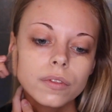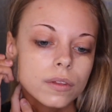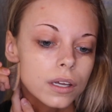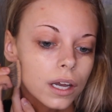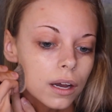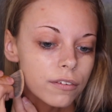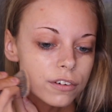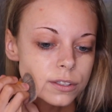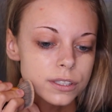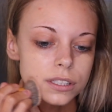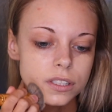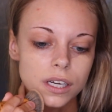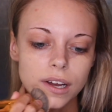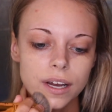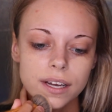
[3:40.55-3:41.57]
The coverage
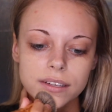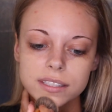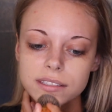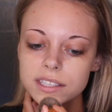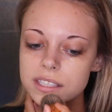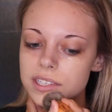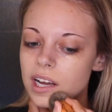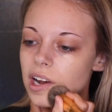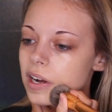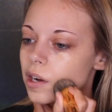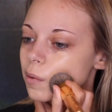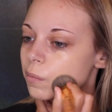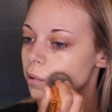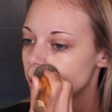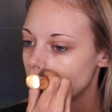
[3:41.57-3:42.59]
is nice. It's not
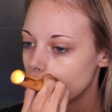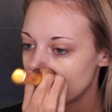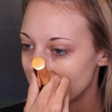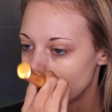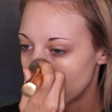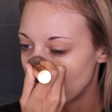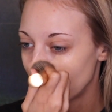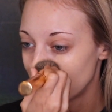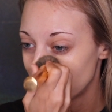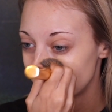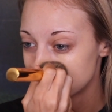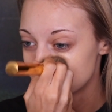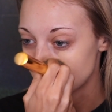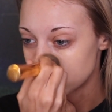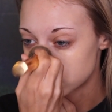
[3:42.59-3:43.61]
completely, I
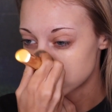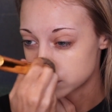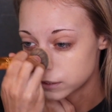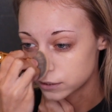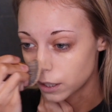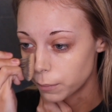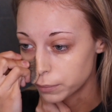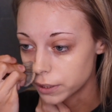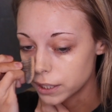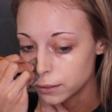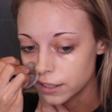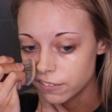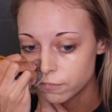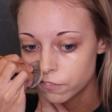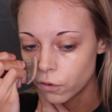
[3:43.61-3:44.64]
wouldn't say this is
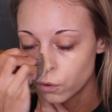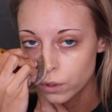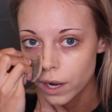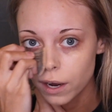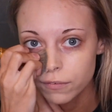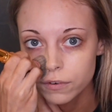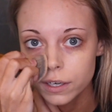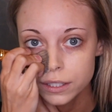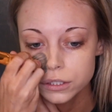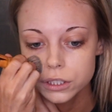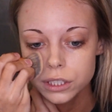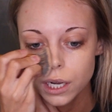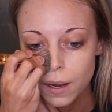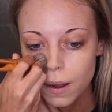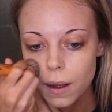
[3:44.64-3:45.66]
completely full
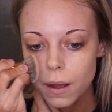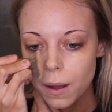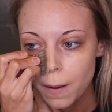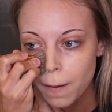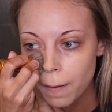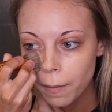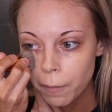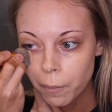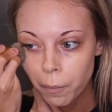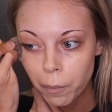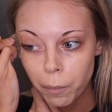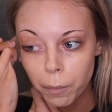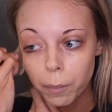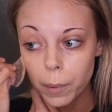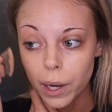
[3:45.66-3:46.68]
coverage,
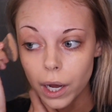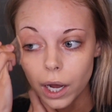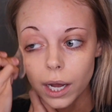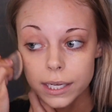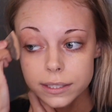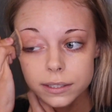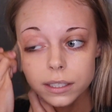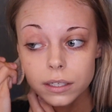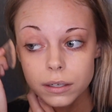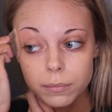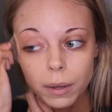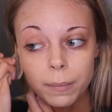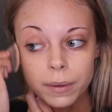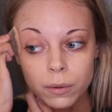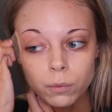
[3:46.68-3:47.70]
but
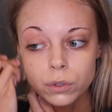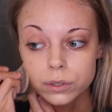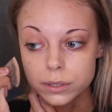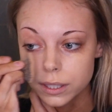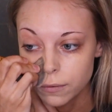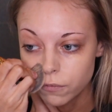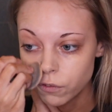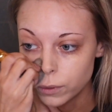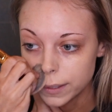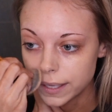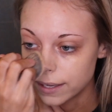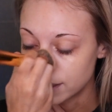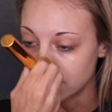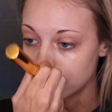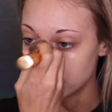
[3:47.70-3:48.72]
maybe we'll see if we
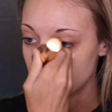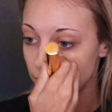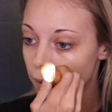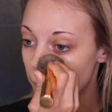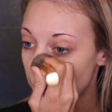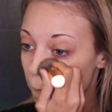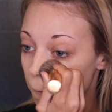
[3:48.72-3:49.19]
can